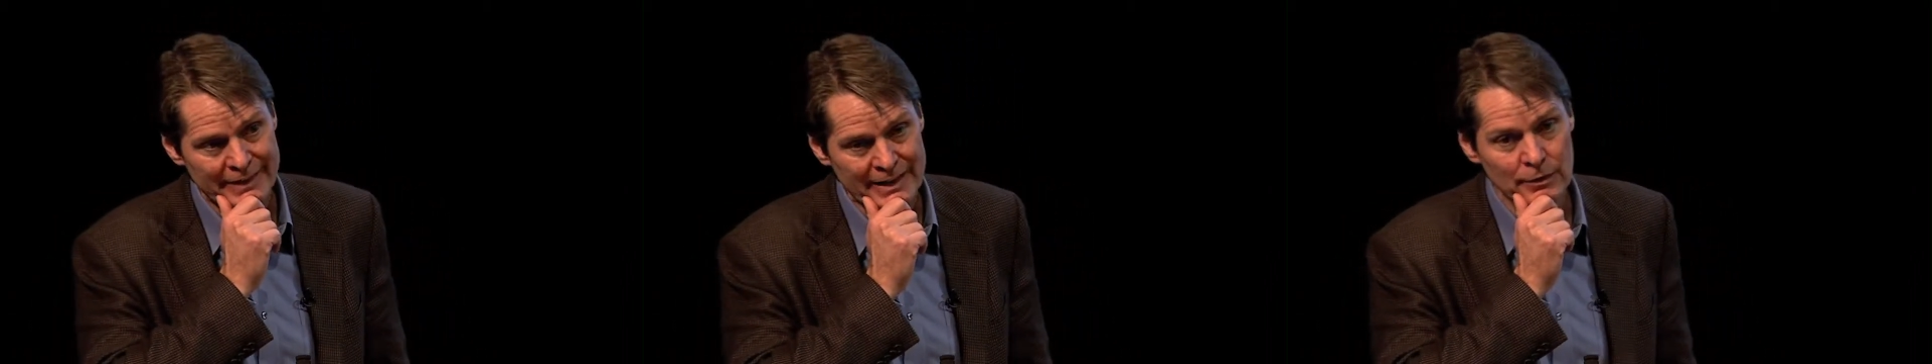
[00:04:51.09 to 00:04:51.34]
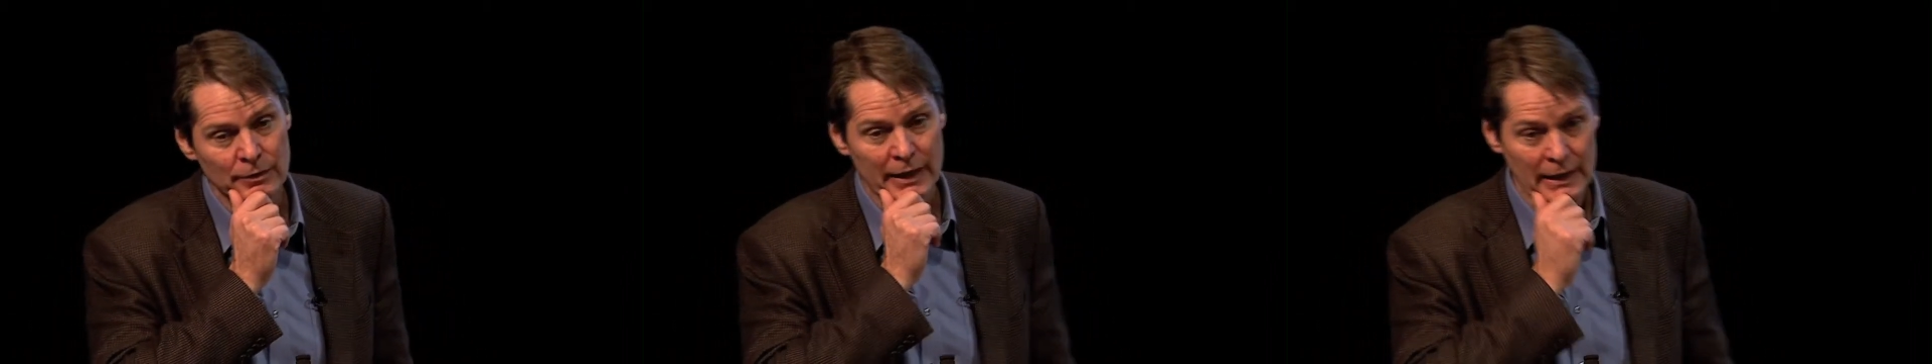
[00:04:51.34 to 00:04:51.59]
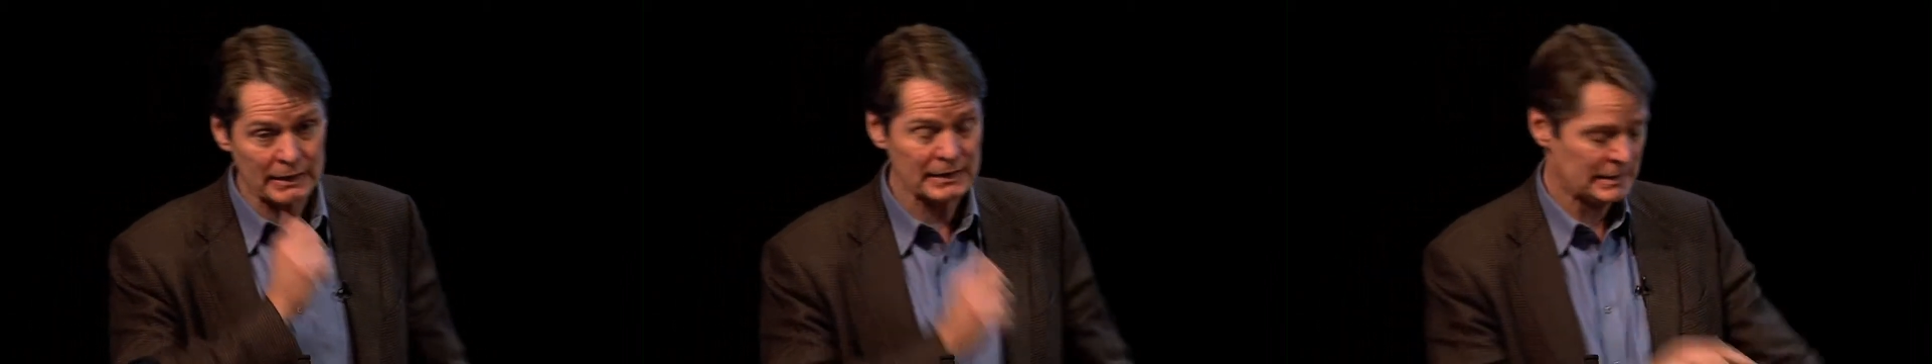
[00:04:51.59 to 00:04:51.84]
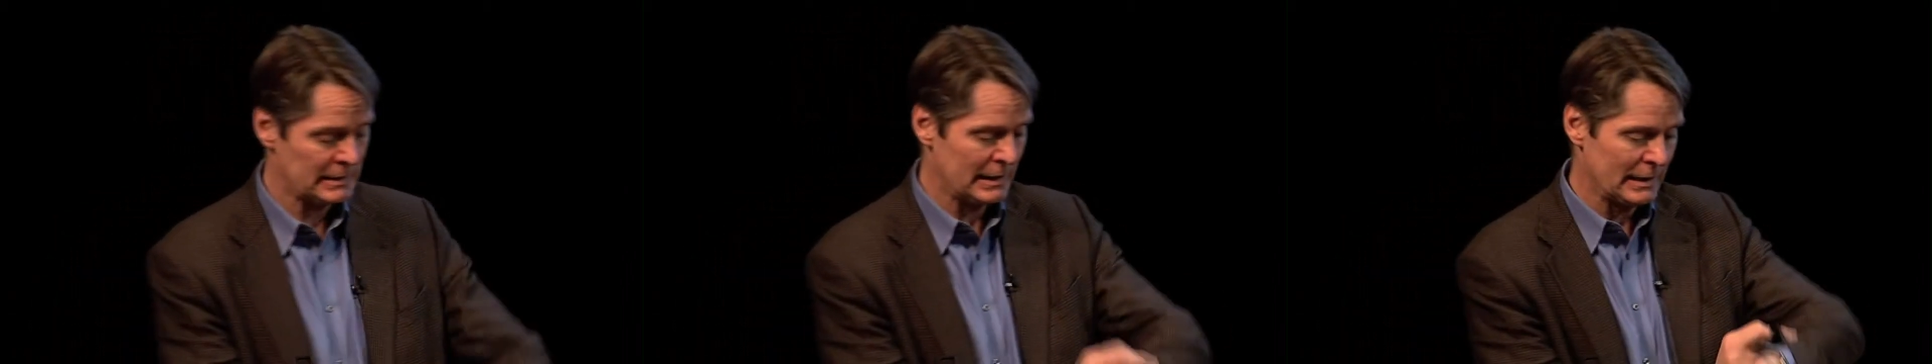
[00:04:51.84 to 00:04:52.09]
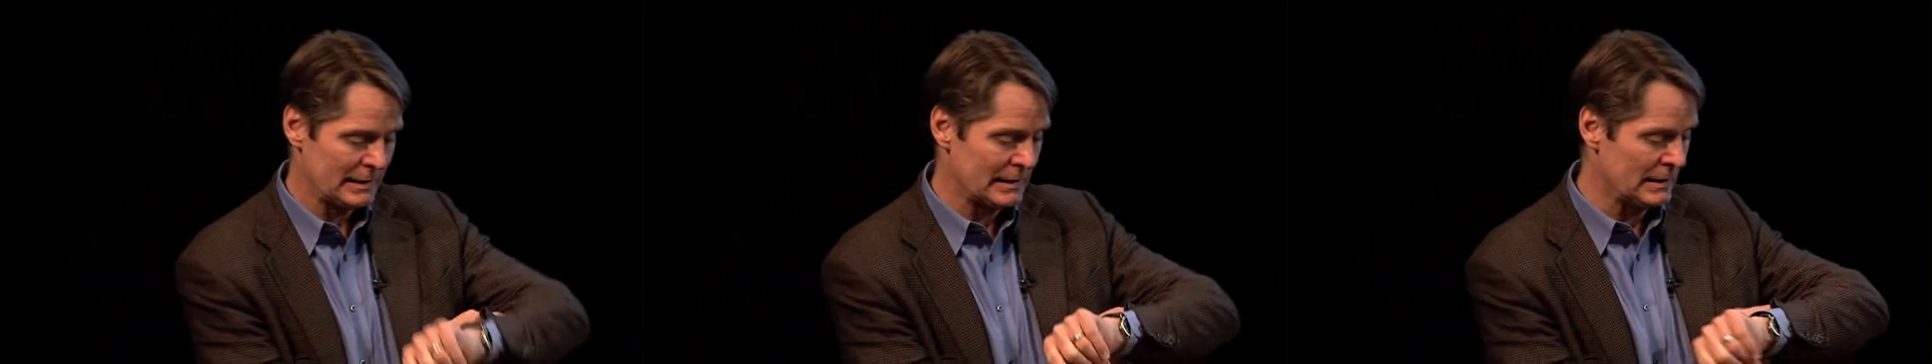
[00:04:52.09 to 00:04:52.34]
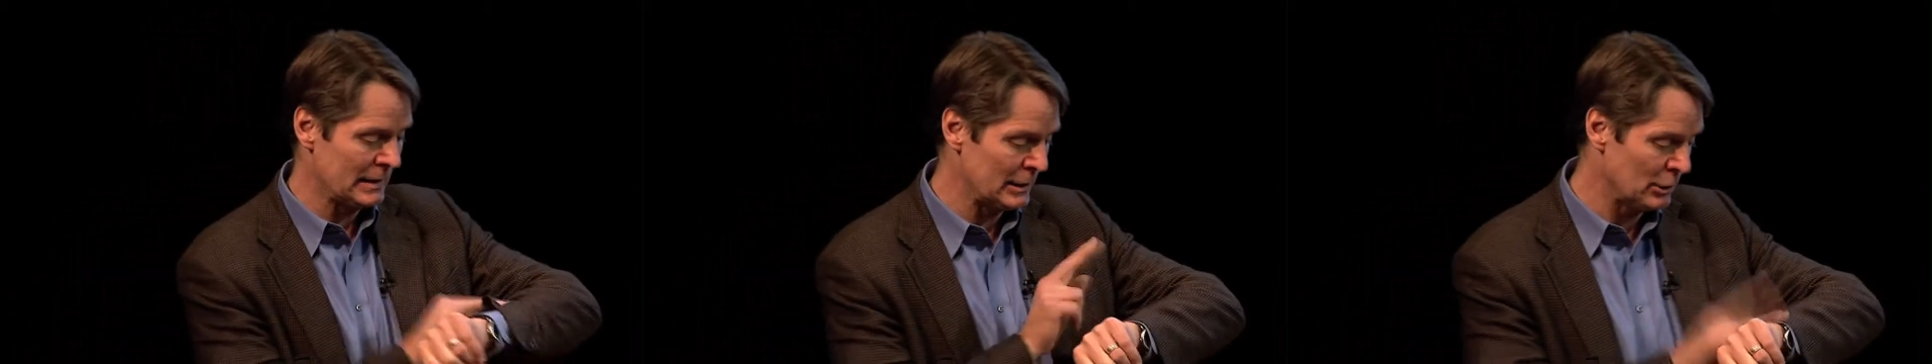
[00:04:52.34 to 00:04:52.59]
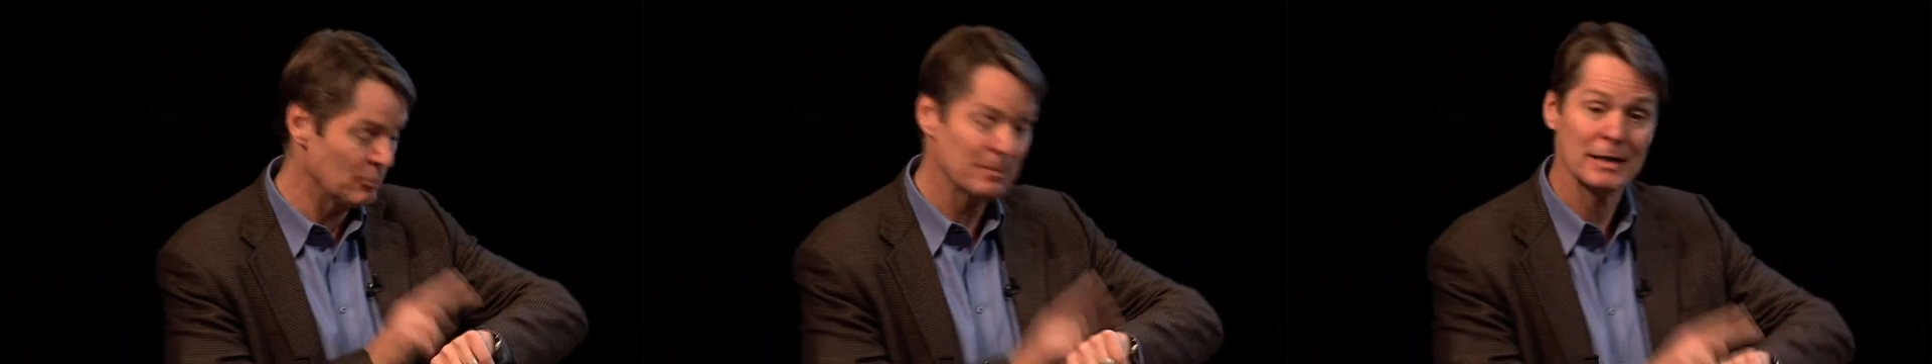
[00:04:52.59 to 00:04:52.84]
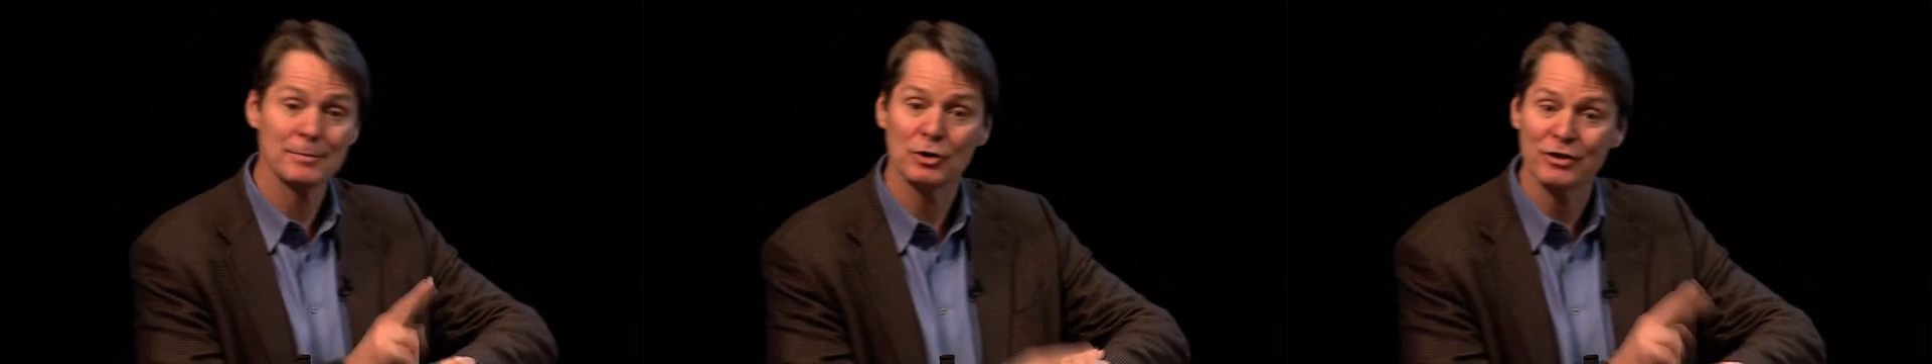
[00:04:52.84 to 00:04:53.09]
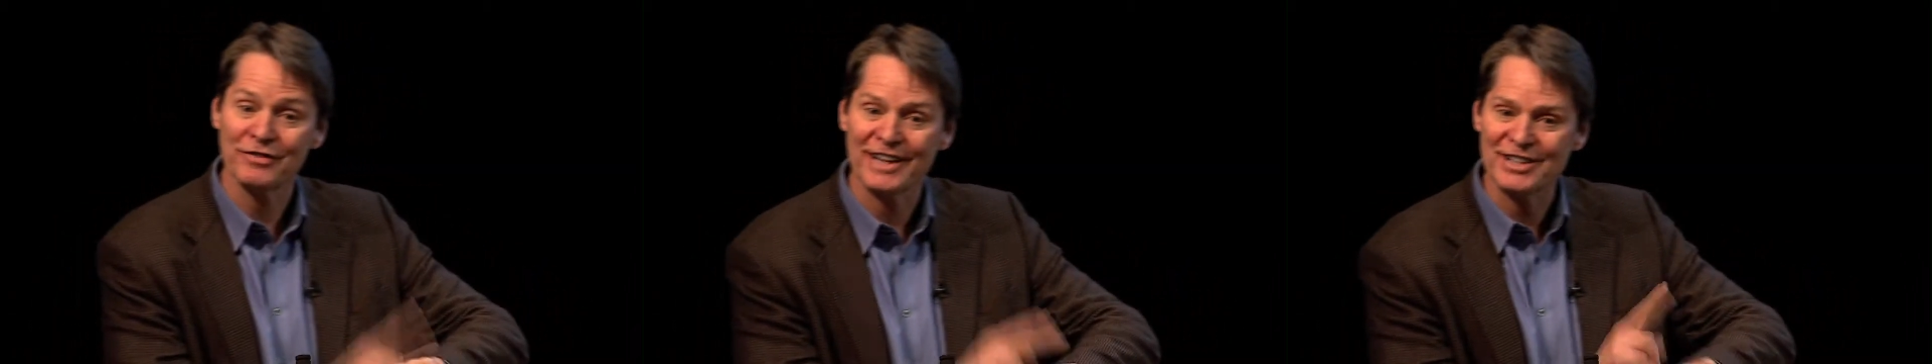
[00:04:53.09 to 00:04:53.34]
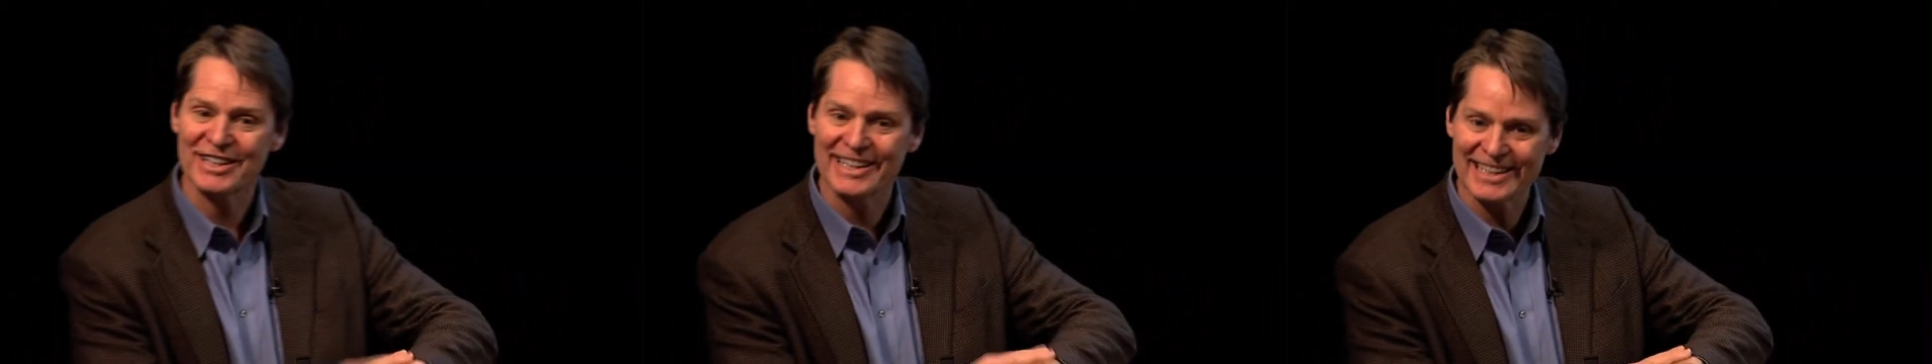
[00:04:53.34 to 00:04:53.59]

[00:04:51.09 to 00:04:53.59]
Well, okay, let's say, I hope my motivation